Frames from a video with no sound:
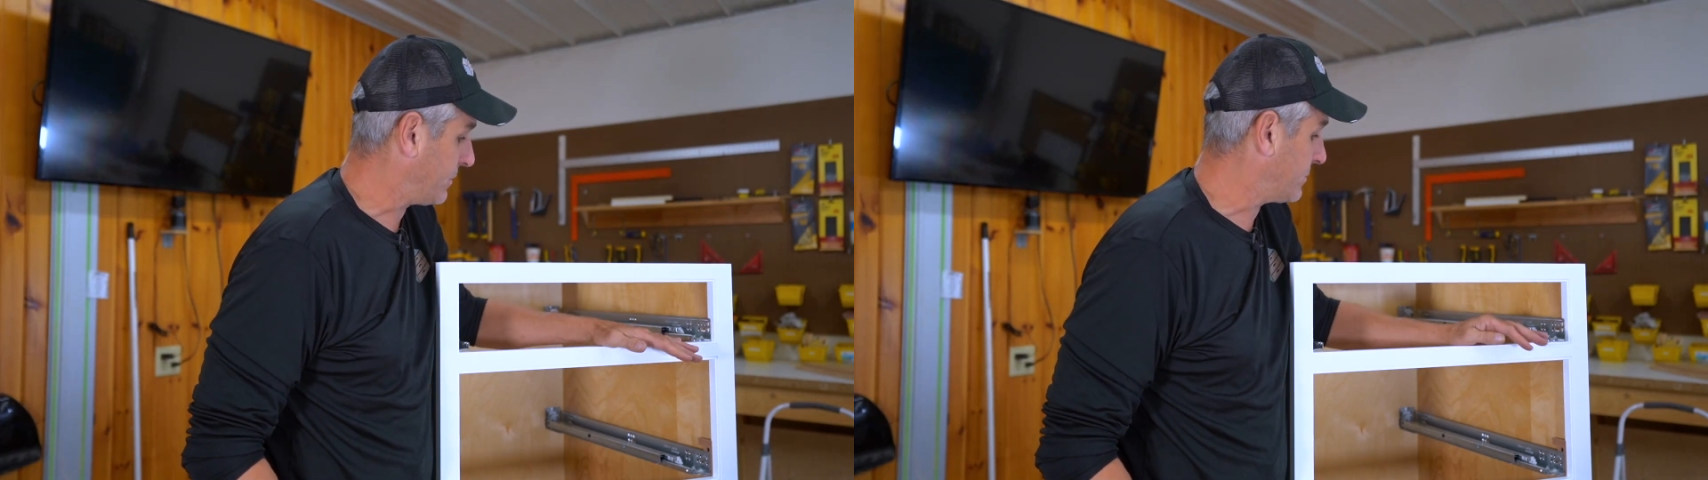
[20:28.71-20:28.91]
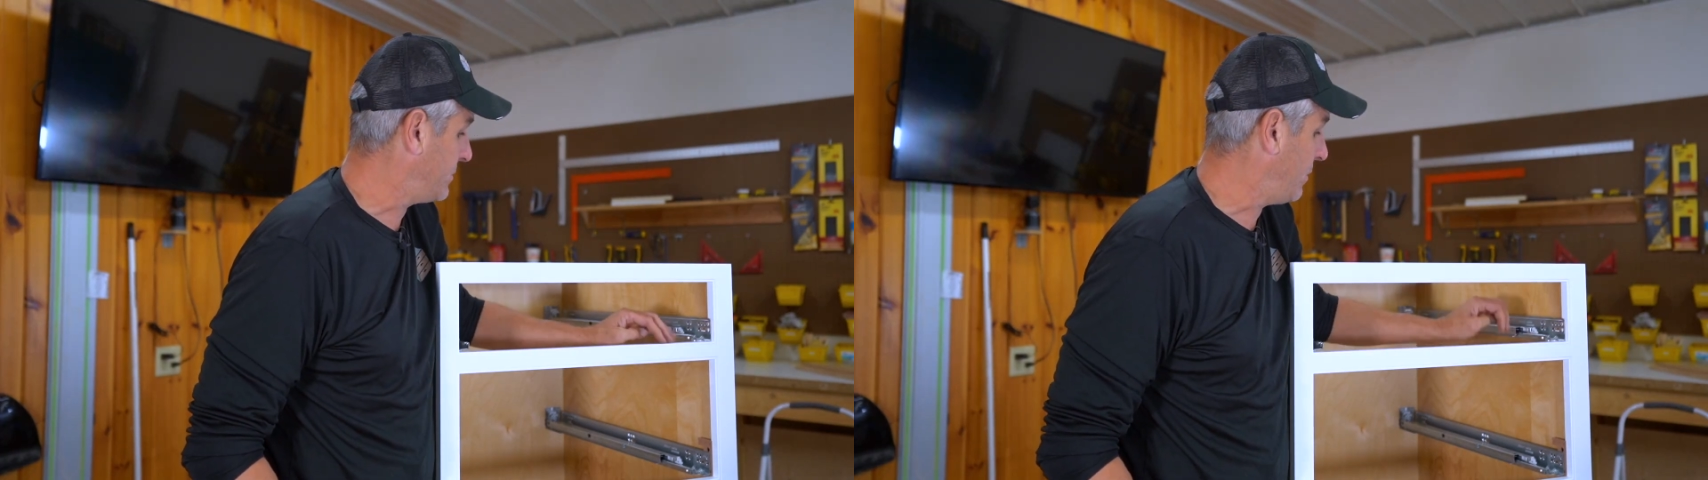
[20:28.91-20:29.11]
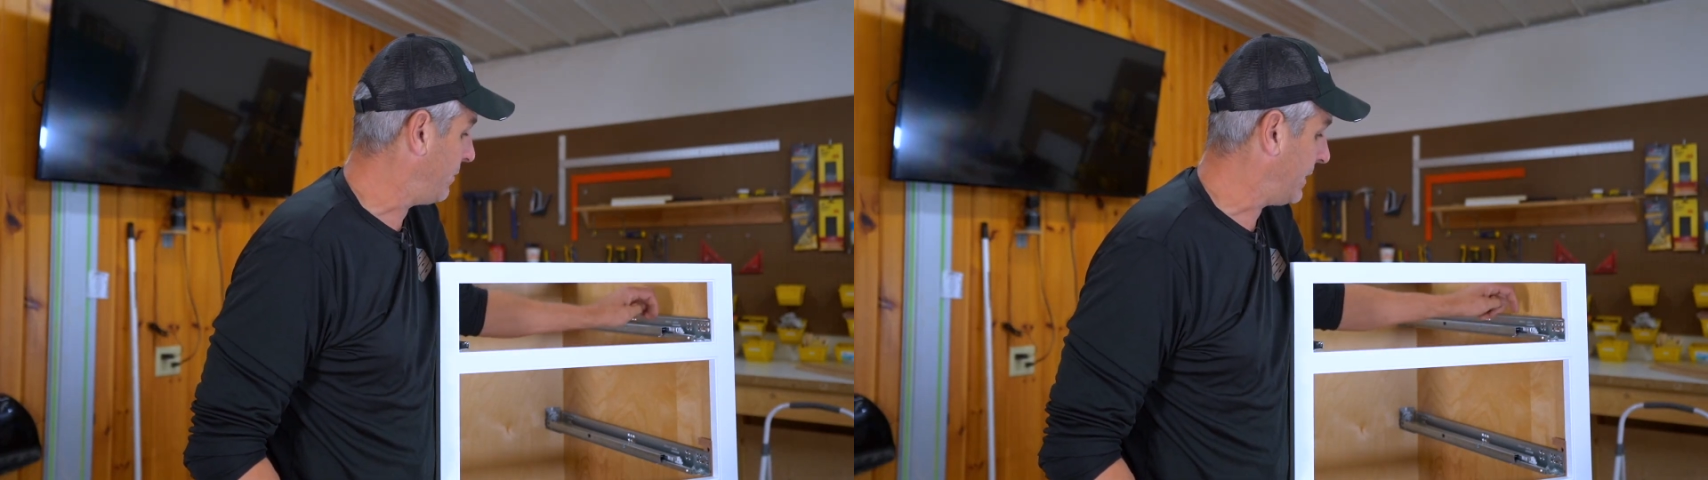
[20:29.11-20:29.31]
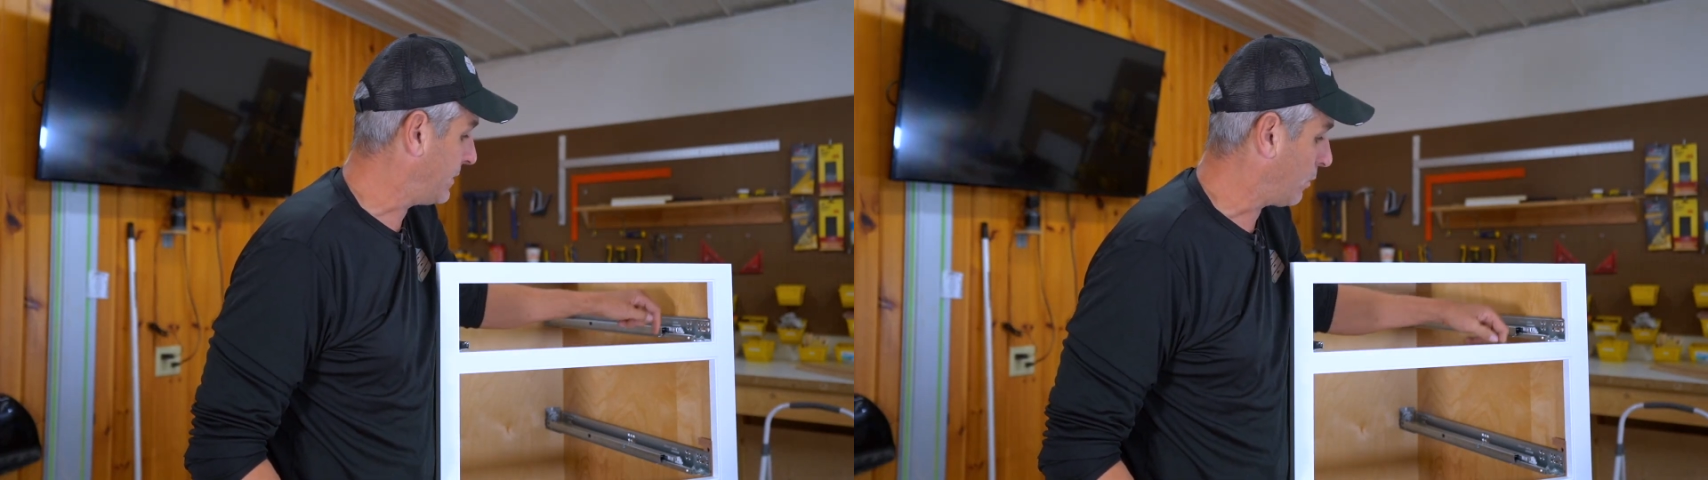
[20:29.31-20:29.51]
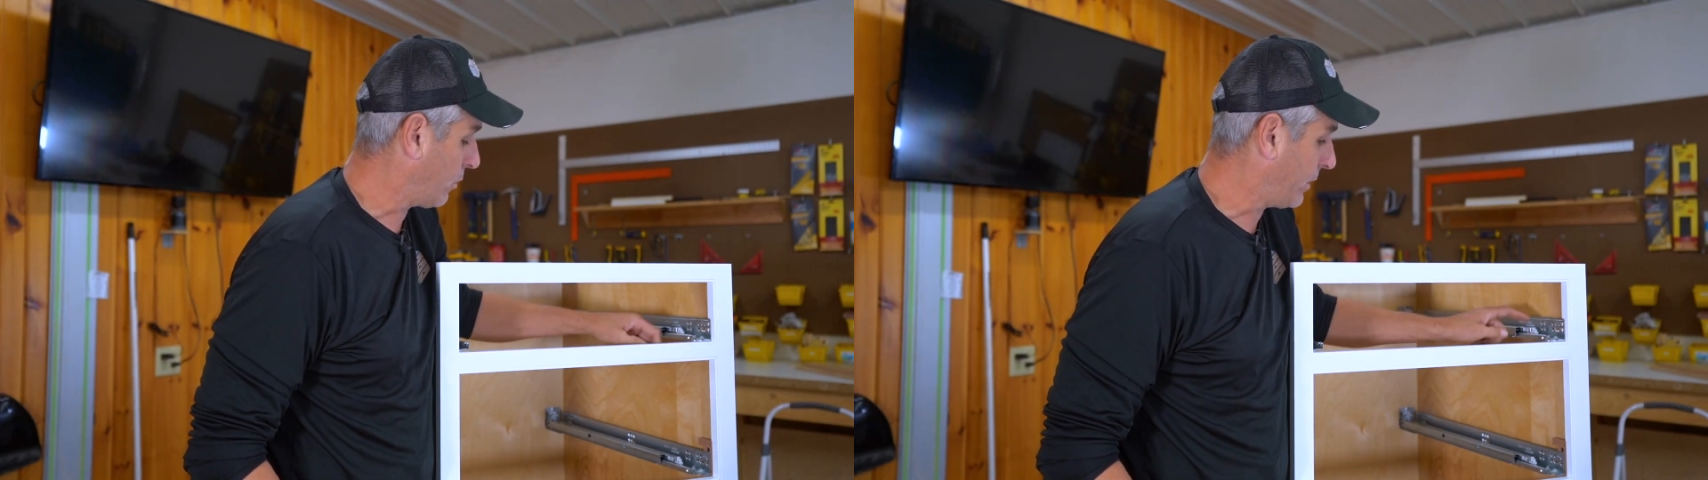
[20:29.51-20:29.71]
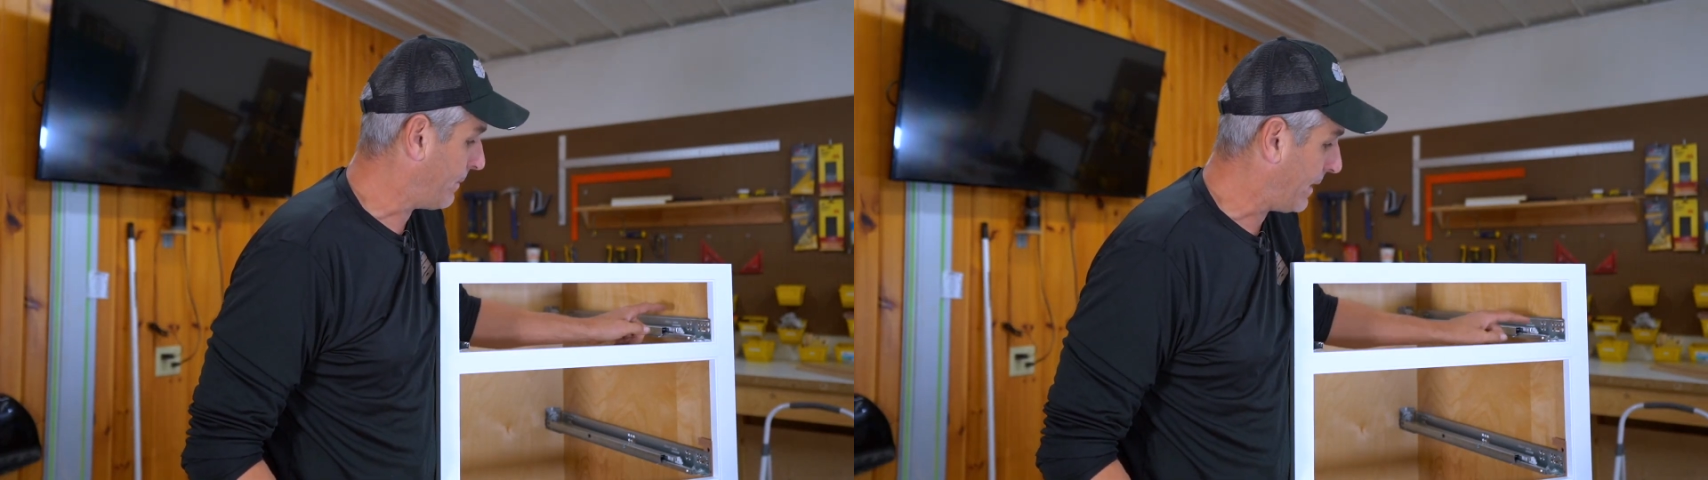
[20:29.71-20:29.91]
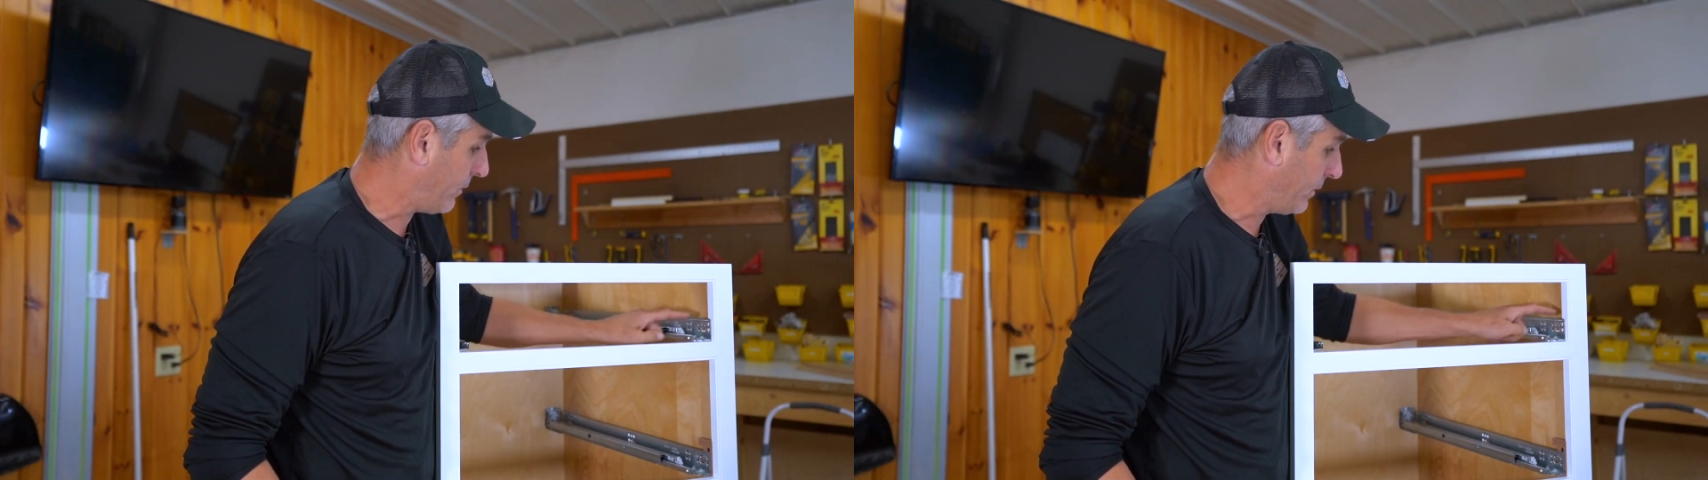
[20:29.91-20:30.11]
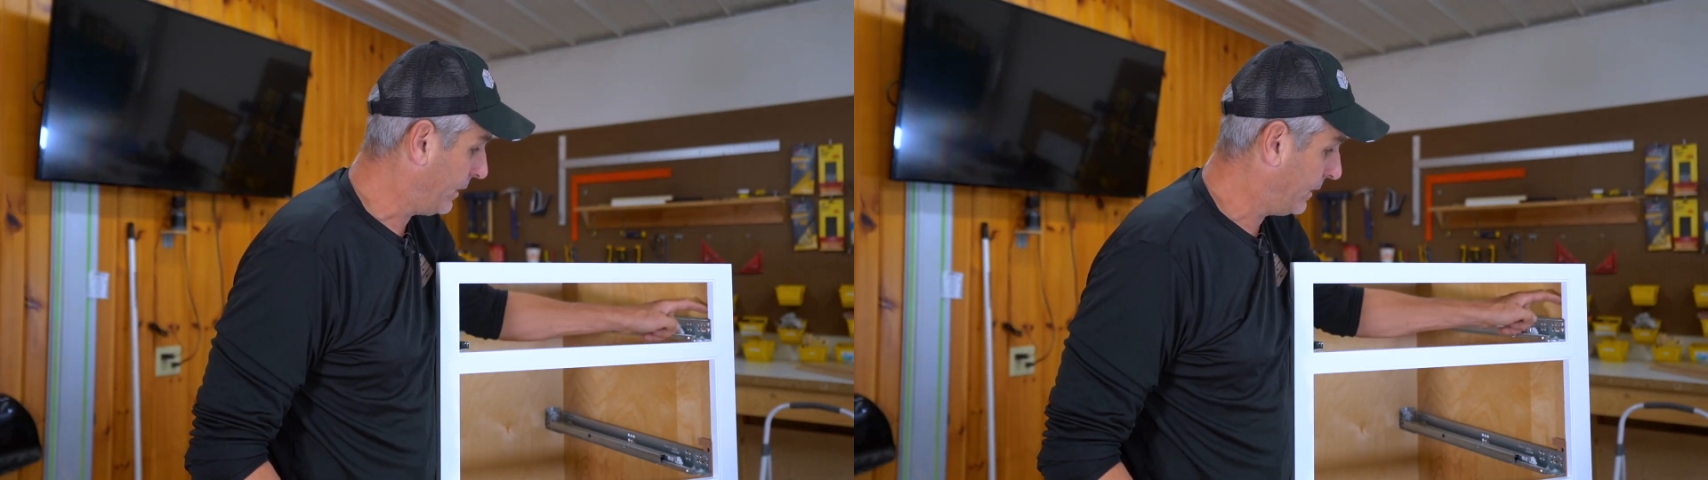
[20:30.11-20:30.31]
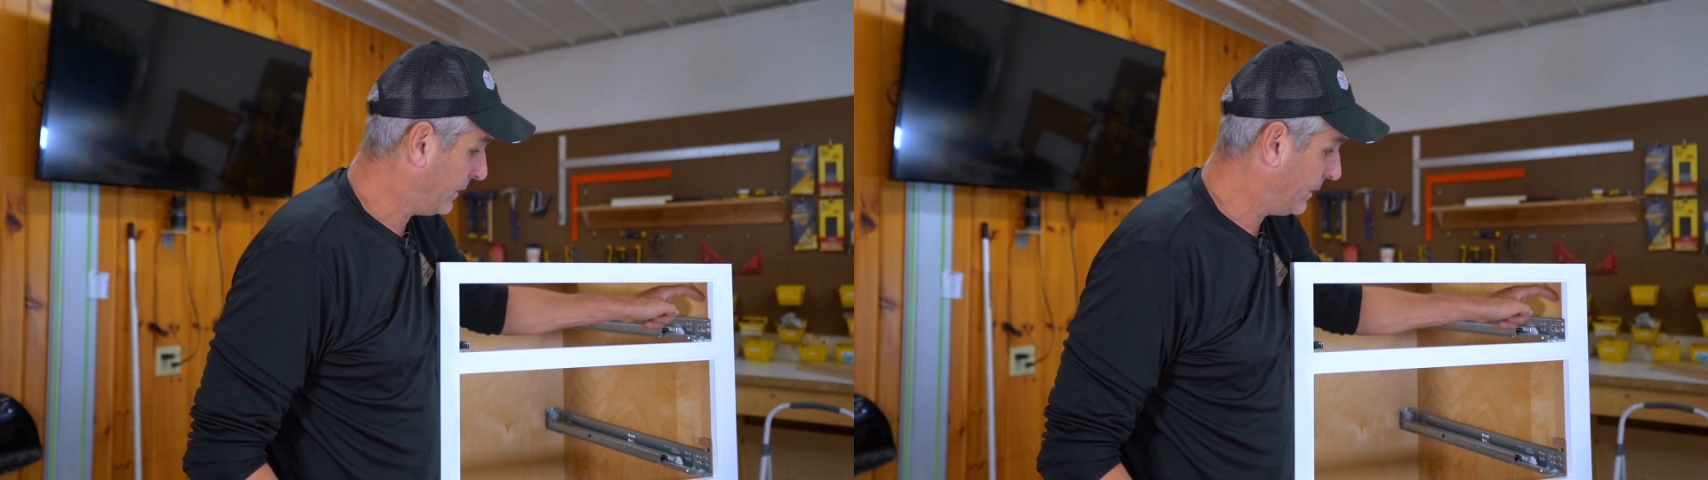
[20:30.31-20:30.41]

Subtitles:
So there's no need to worry about